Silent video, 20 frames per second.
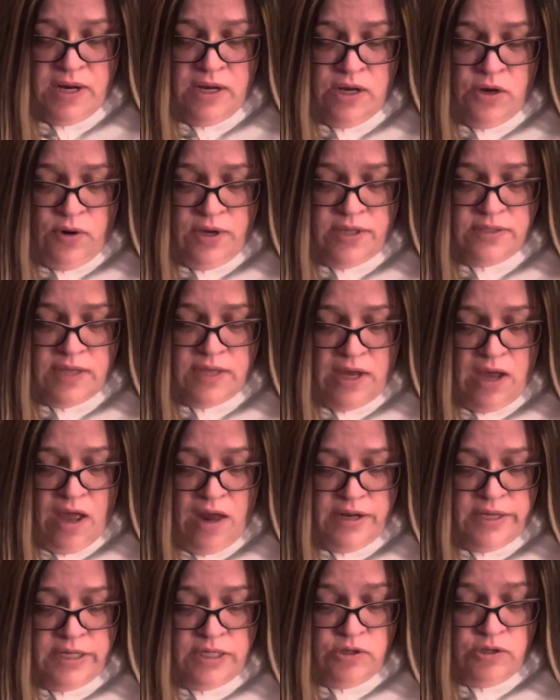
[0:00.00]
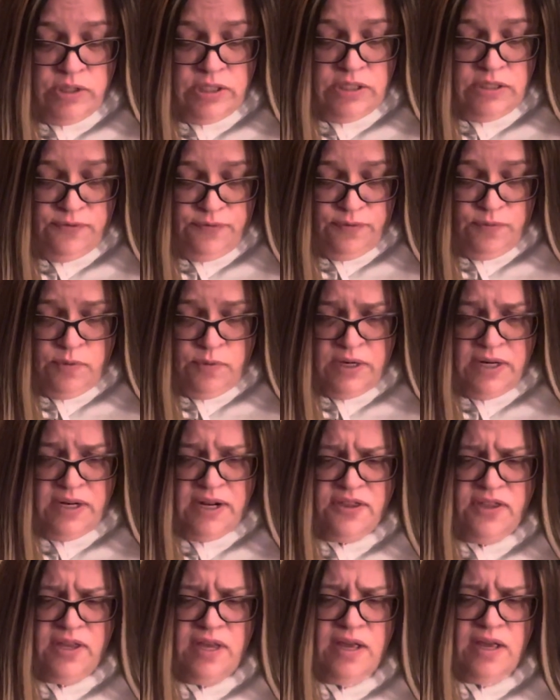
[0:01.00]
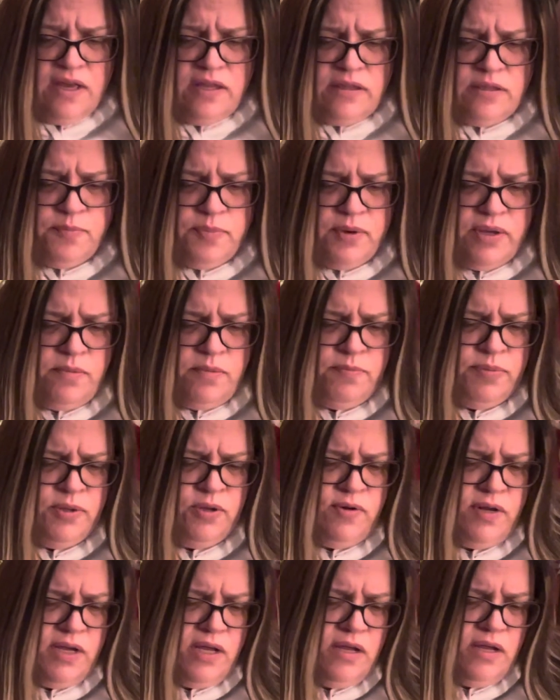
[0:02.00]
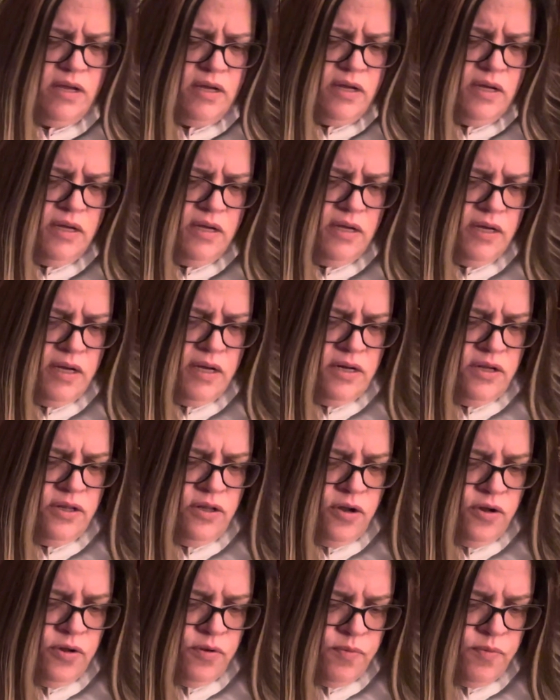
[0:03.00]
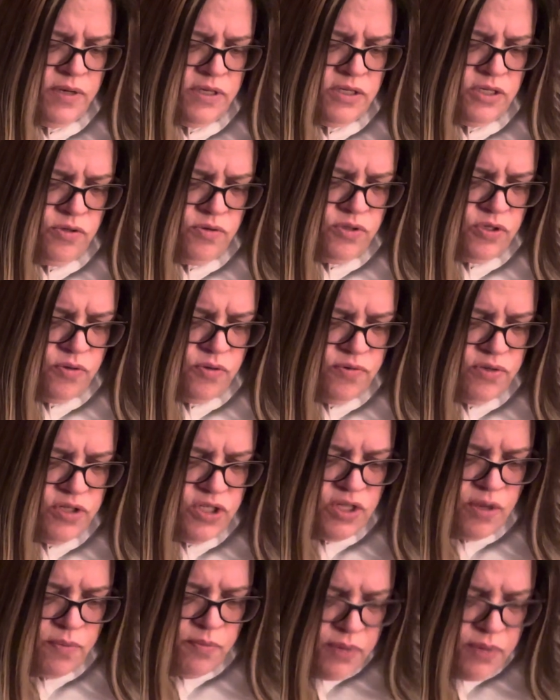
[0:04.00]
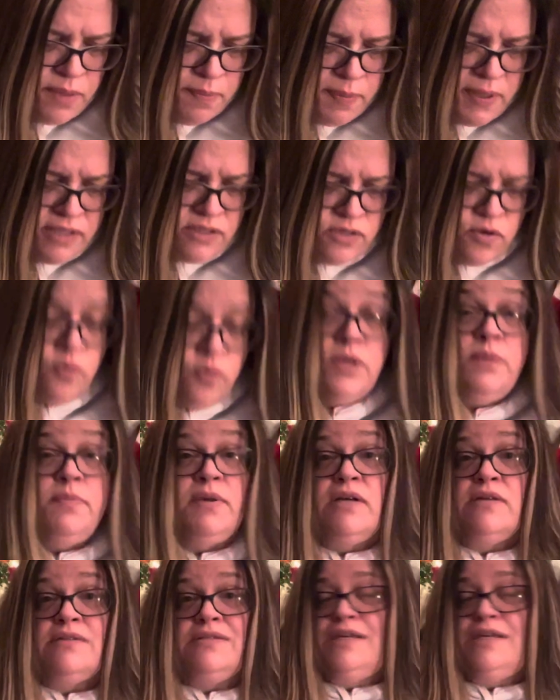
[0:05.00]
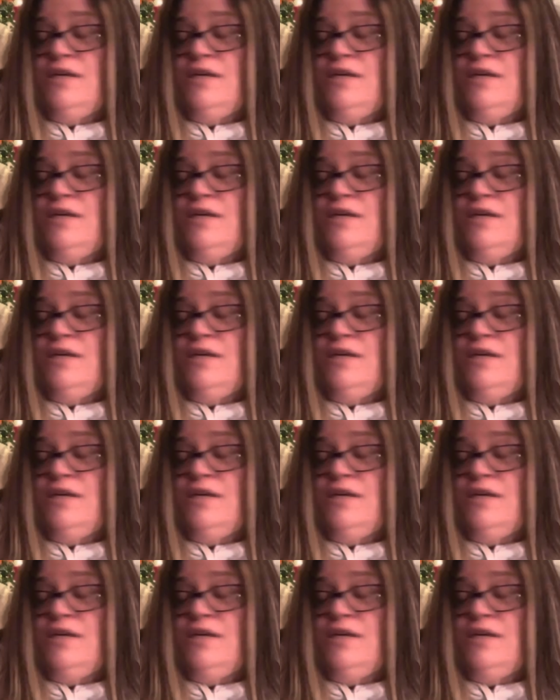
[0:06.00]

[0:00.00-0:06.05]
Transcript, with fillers: earrings I got in a different one, and I think I got the Bite Beauty in another one too. So there's some repeats only because they